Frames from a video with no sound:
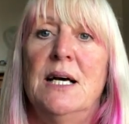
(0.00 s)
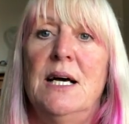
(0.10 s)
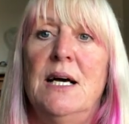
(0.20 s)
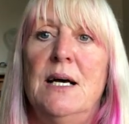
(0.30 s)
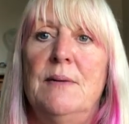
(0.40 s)

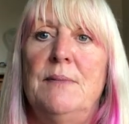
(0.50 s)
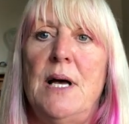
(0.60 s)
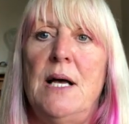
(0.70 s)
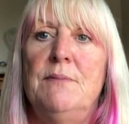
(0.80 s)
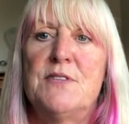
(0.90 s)
Um,
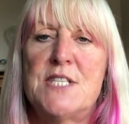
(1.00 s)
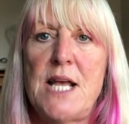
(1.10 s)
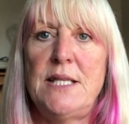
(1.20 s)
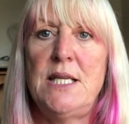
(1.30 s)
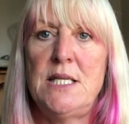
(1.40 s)
um,
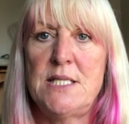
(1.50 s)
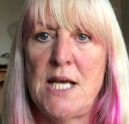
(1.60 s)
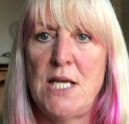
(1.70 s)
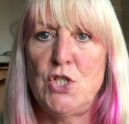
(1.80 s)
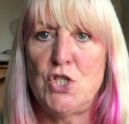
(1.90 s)
set the
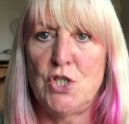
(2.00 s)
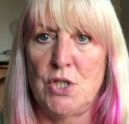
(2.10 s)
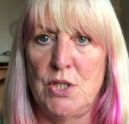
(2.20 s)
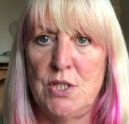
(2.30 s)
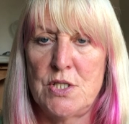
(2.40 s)

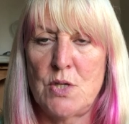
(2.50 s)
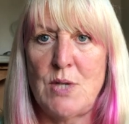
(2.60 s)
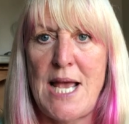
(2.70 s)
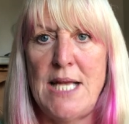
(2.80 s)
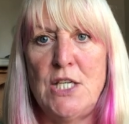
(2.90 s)
intention, so
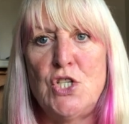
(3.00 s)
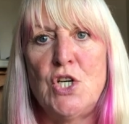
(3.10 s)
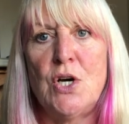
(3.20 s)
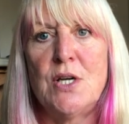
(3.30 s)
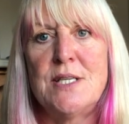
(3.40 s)

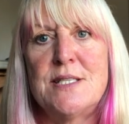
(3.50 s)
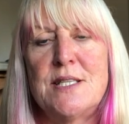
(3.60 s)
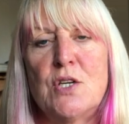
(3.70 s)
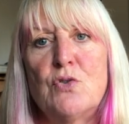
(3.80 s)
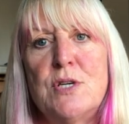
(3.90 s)
energize
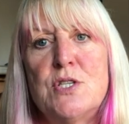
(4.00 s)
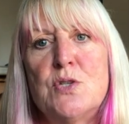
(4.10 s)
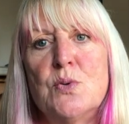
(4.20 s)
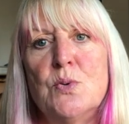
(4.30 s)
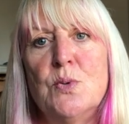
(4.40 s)
the
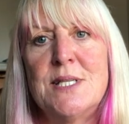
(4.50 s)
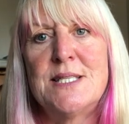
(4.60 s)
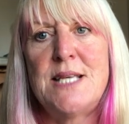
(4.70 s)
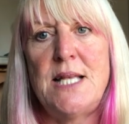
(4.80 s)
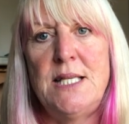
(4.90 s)
crystal and
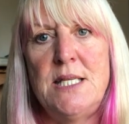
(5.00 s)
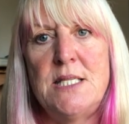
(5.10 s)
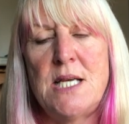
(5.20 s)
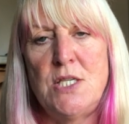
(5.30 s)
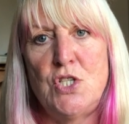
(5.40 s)
set the
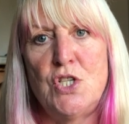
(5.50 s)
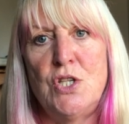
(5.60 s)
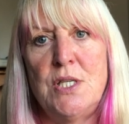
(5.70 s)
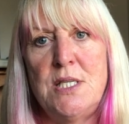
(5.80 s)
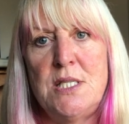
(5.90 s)

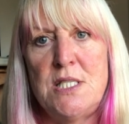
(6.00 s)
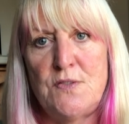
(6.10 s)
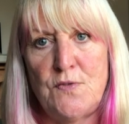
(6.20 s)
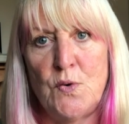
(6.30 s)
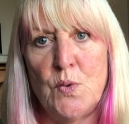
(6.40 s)
intention that it is
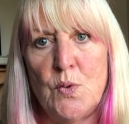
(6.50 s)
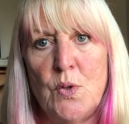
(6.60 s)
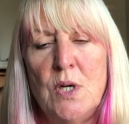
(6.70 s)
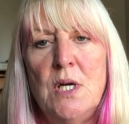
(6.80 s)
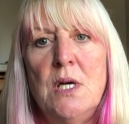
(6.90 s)

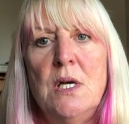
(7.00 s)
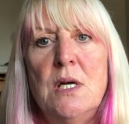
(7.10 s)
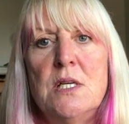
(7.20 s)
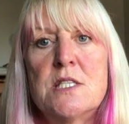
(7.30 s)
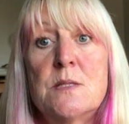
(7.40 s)
for
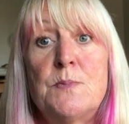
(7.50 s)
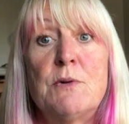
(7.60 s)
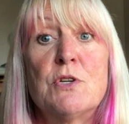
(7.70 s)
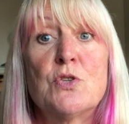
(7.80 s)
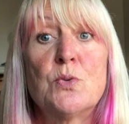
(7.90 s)

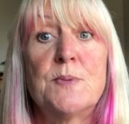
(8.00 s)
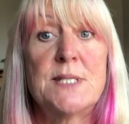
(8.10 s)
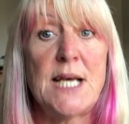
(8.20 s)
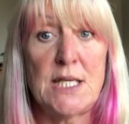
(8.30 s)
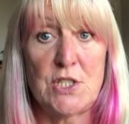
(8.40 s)
spiritual
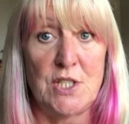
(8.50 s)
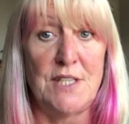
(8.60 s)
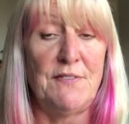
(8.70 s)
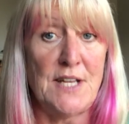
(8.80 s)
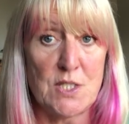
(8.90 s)
protection,
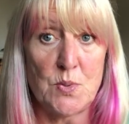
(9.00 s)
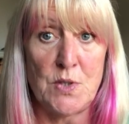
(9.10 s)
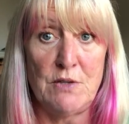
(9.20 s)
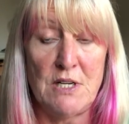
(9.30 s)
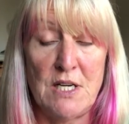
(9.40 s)
if that's
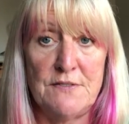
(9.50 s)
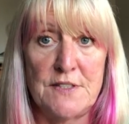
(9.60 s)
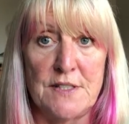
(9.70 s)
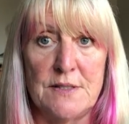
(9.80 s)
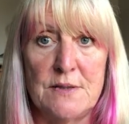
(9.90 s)
what you're
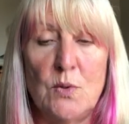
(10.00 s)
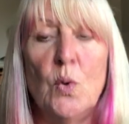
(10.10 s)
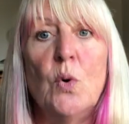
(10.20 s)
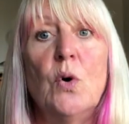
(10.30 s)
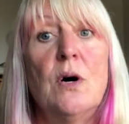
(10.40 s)
after,
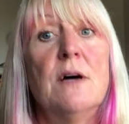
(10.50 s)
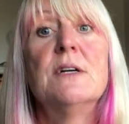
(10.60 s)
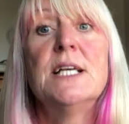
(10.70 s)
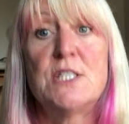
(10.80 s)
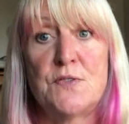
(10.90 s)
or
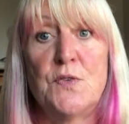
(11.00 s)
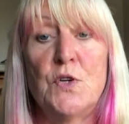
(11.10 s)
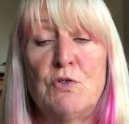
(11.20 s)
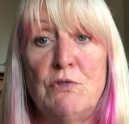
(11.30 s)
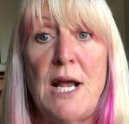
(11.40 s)
it's for
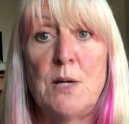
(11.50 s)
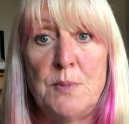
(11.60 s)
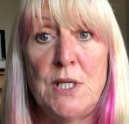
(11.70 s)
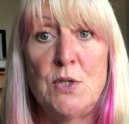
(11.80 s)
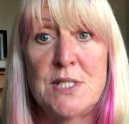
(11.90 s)
gr-
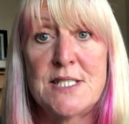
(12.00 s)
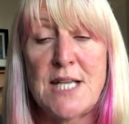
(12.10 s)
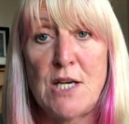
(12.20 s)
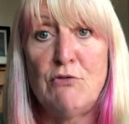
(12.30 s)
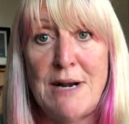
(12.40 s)
helping you to
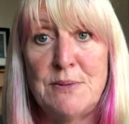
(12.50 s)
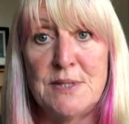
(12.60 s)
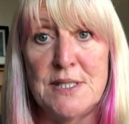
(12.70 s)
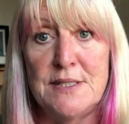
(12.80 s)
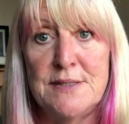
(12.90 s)
stay
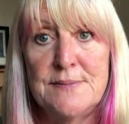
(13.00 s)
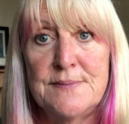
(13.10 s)
grounded.